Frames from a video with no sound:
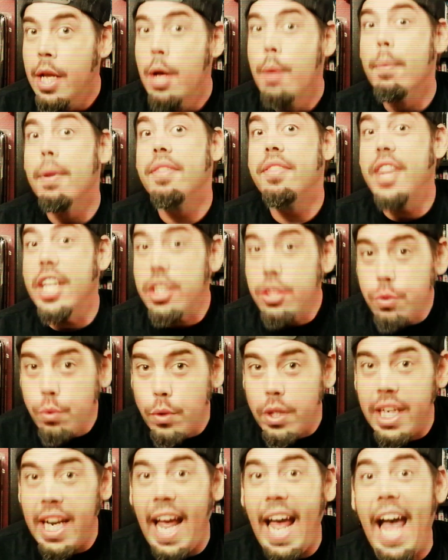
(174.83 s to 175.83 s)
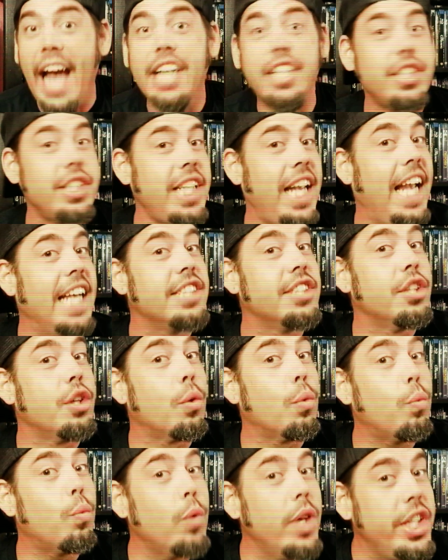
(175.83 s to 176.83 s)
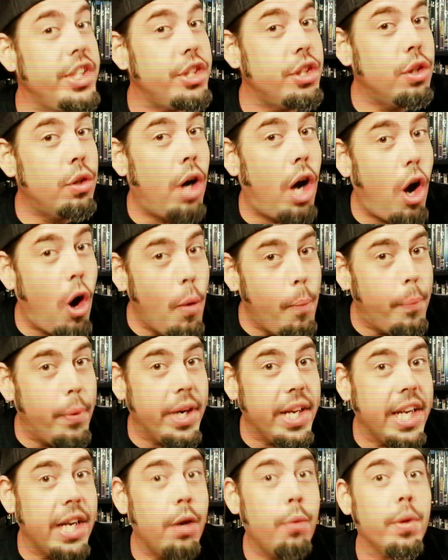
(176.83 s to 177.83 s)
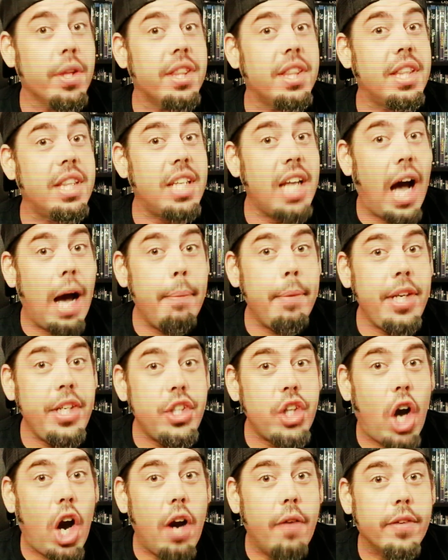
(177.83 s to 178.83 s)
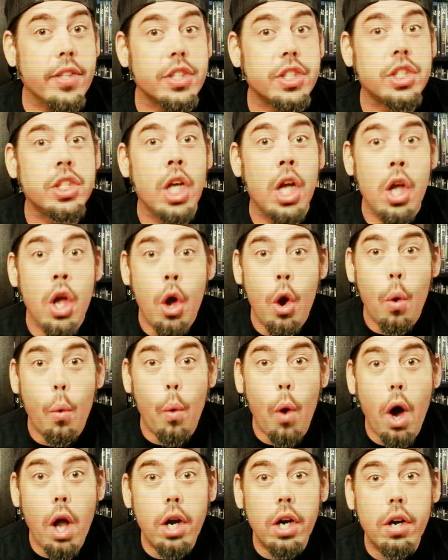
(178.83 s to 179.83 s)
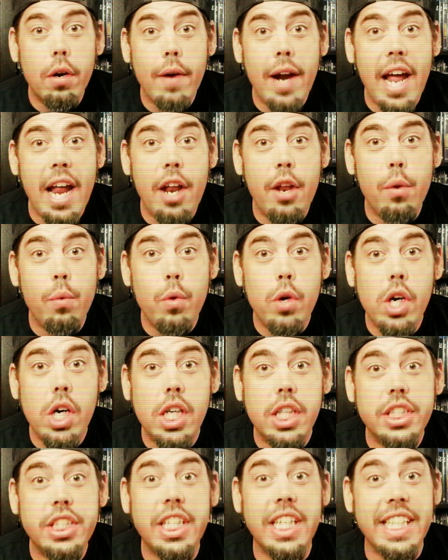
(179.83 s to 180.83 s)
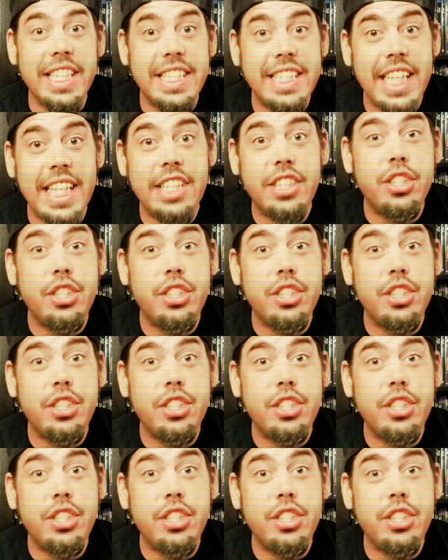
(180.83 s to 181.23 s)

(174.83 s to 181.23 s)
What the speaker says: But this one actually has an original opening with Tommy Jarvis wandering around in the woods, and he sees